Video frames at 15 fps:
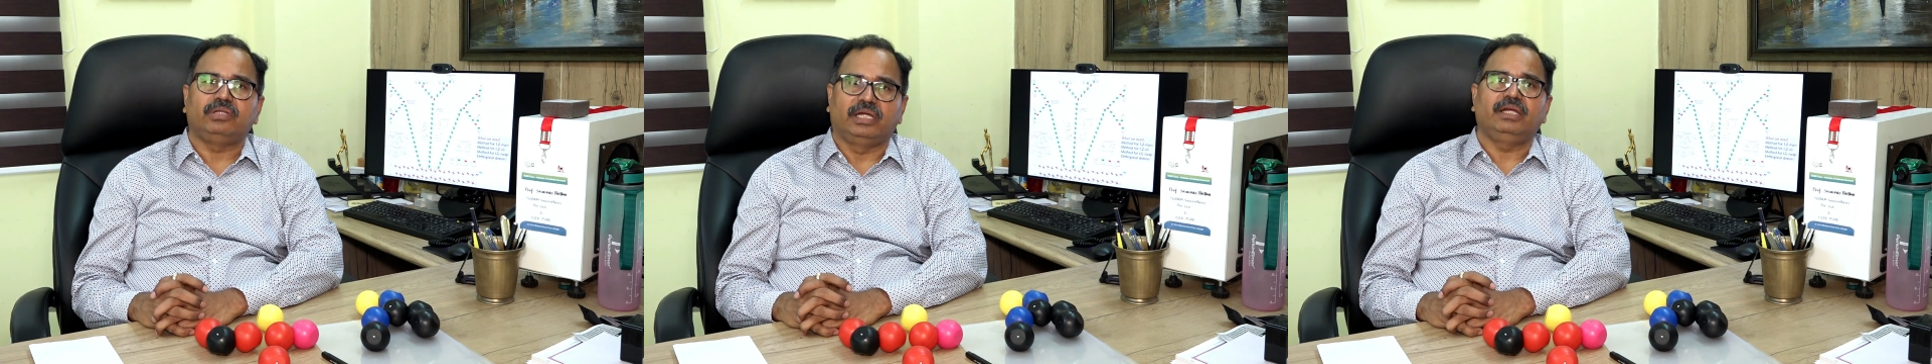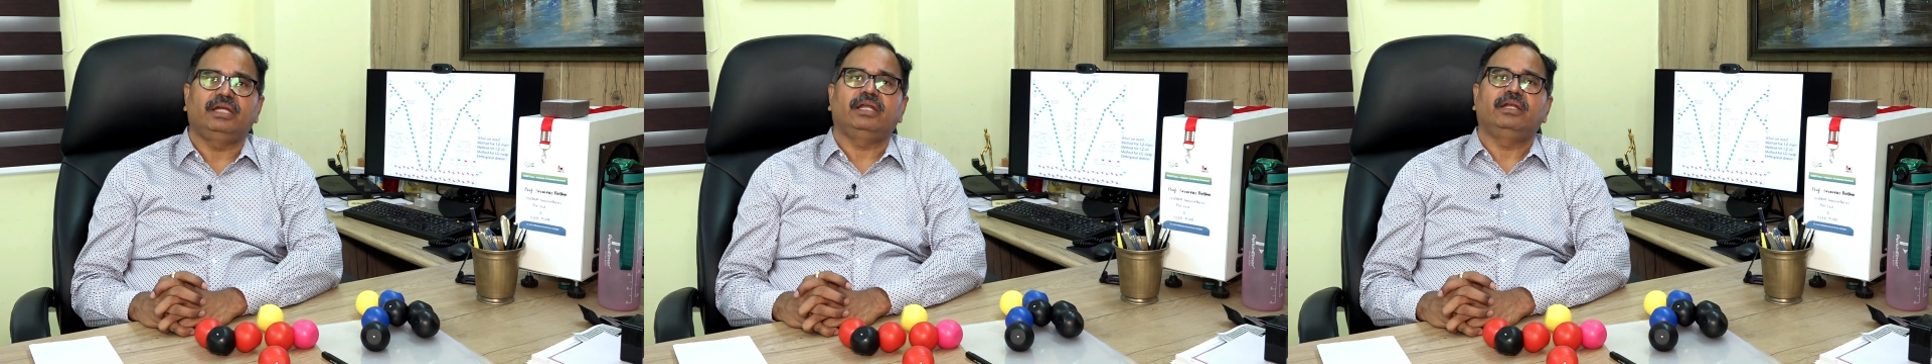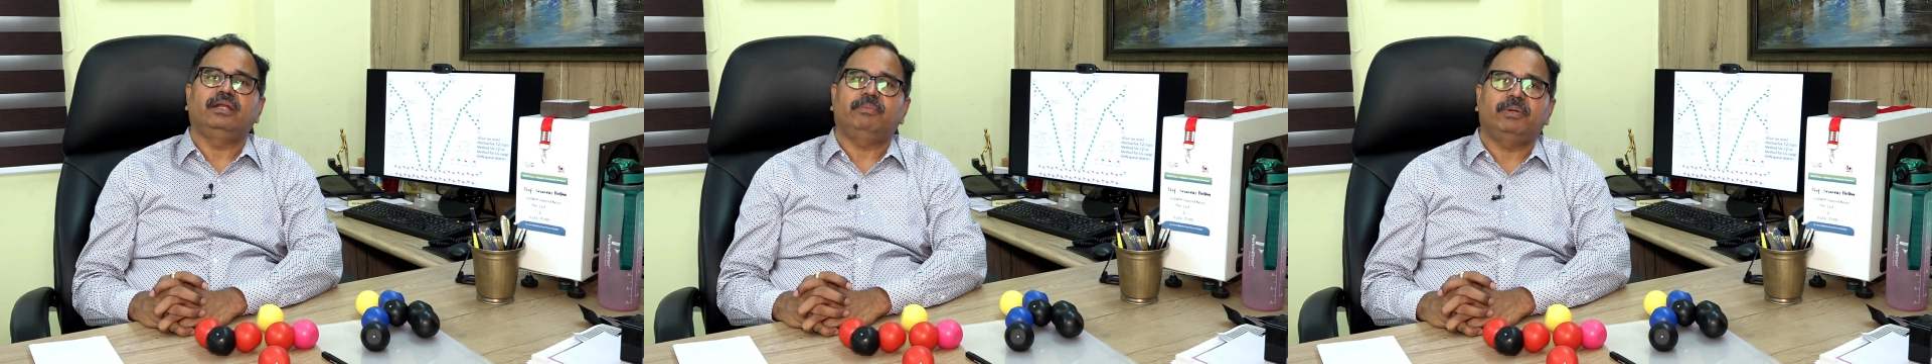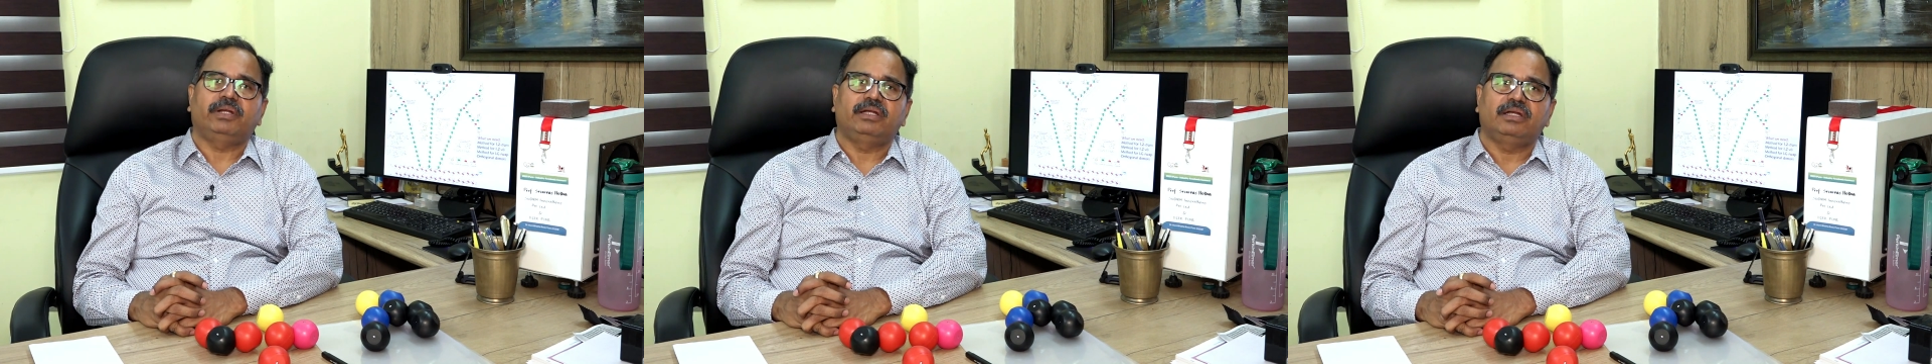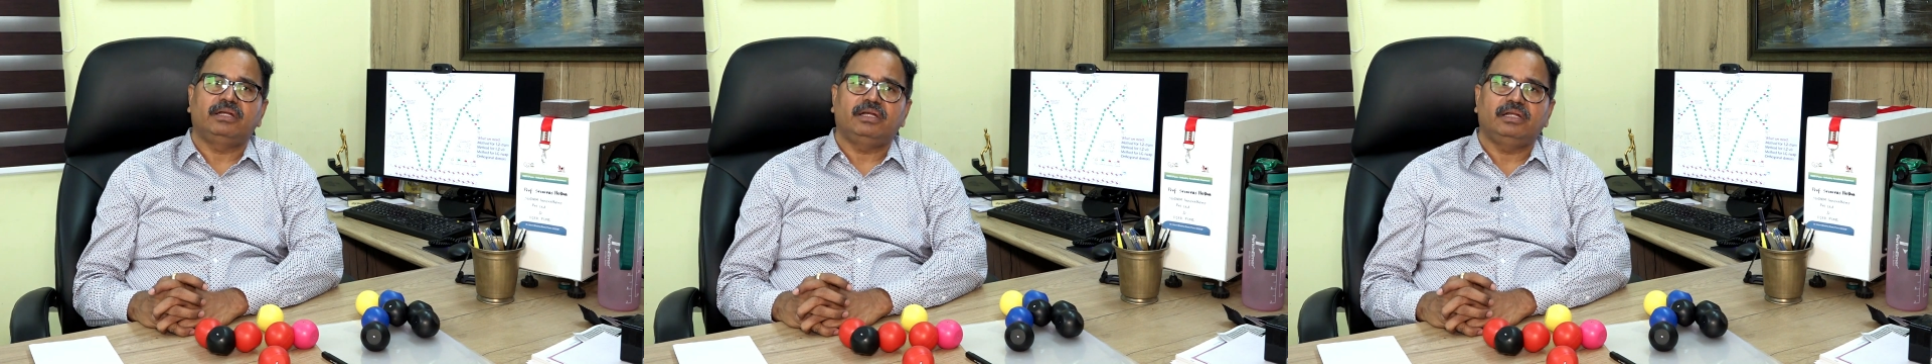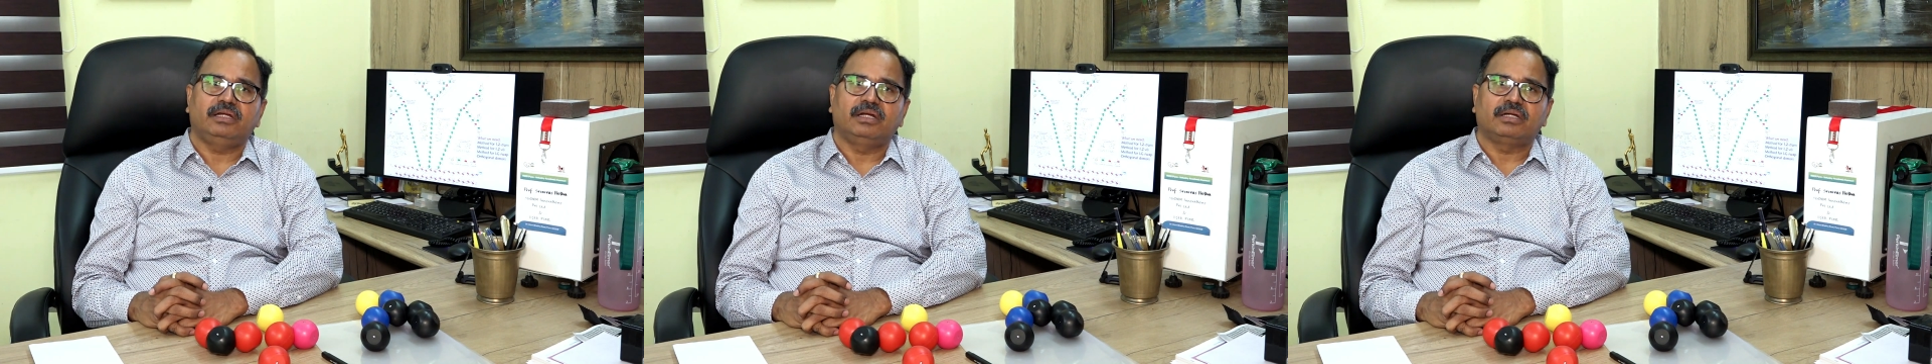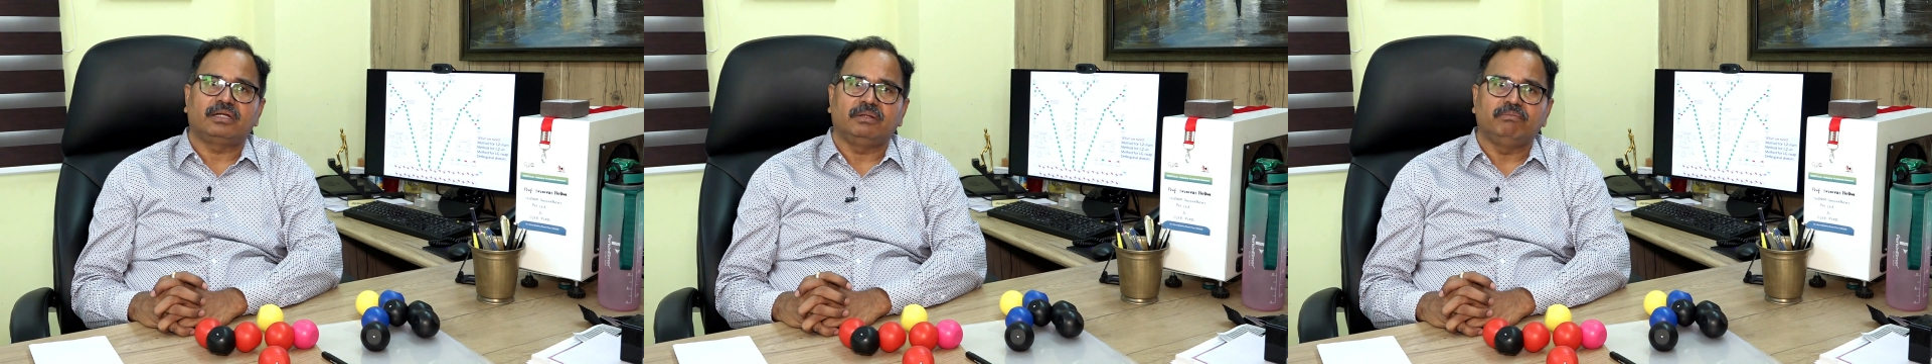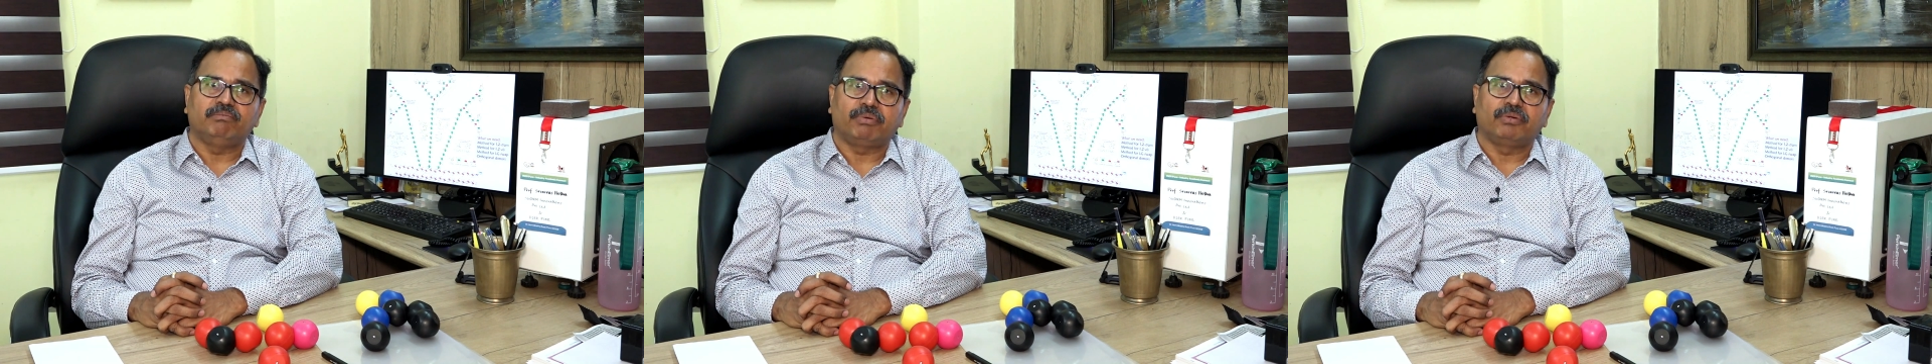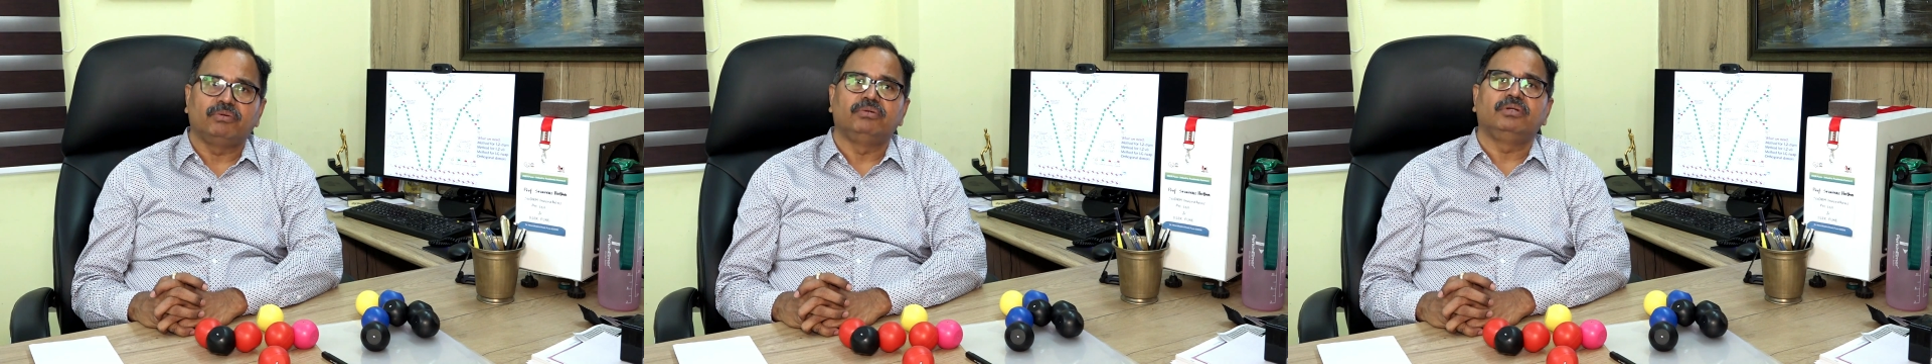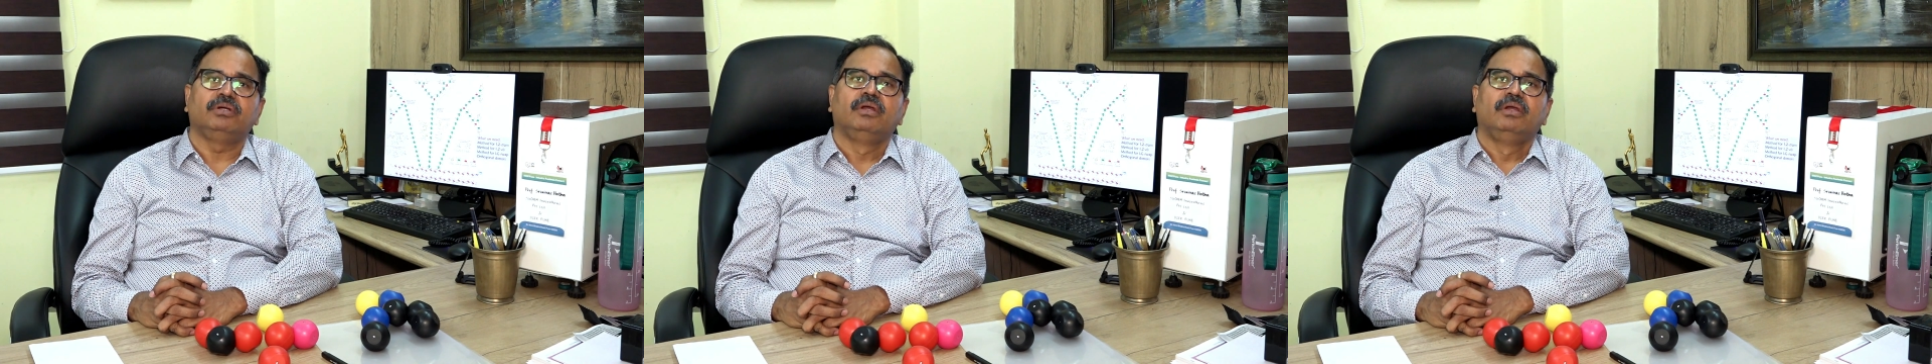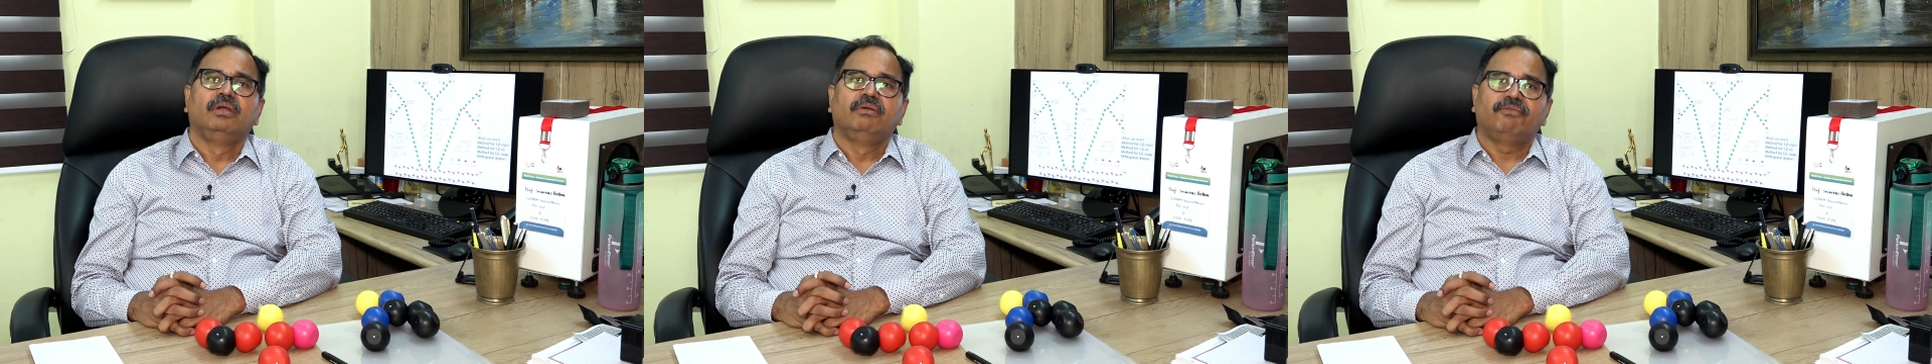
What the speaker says: think independently got improved